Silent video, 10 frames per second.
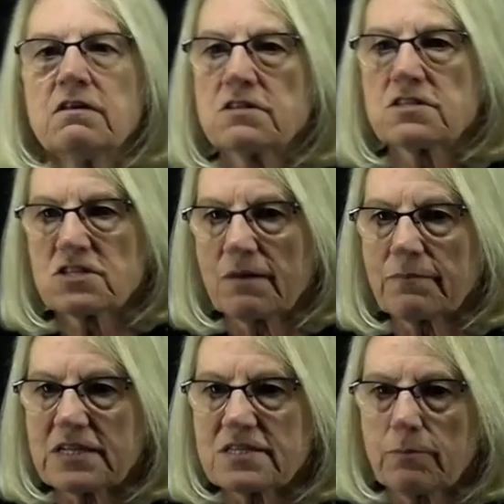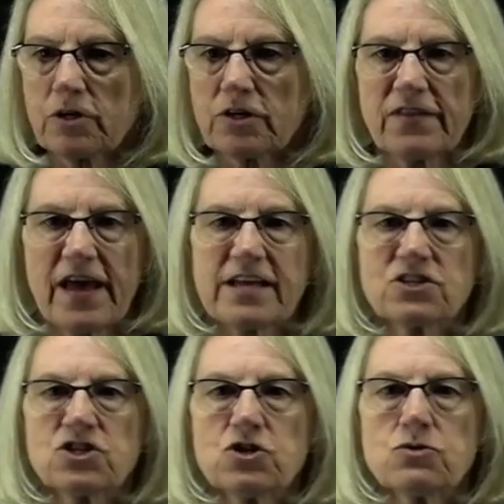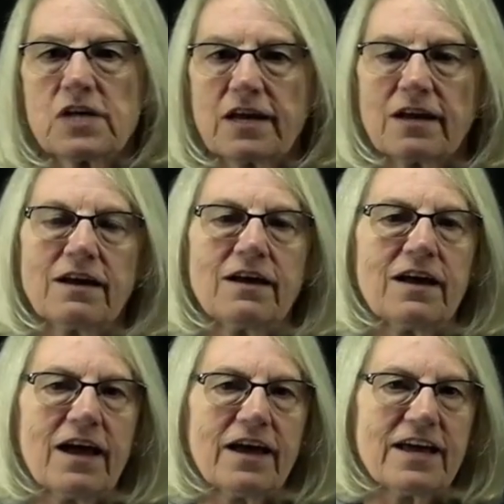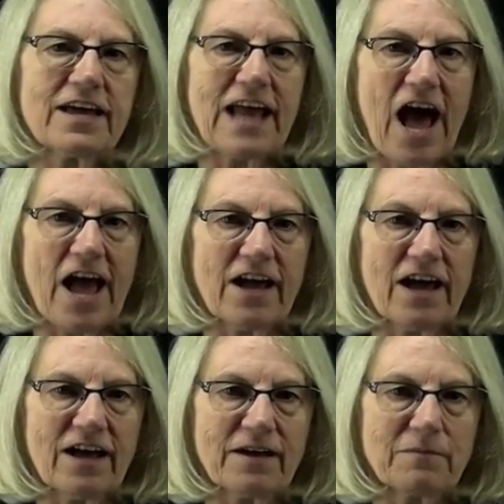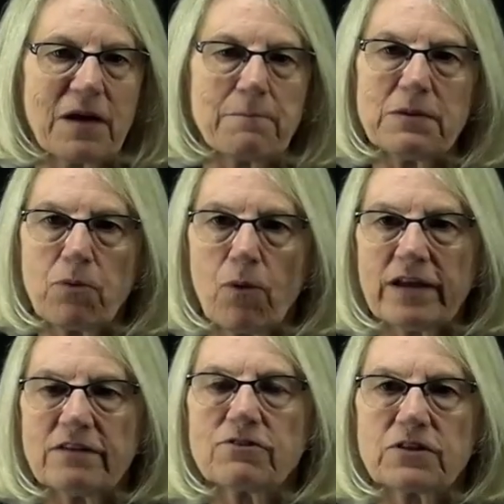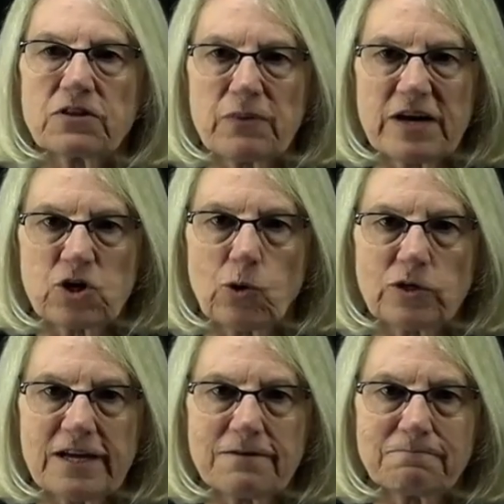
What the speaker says: this is something similar to that, choosing a midpoint for the thresholding.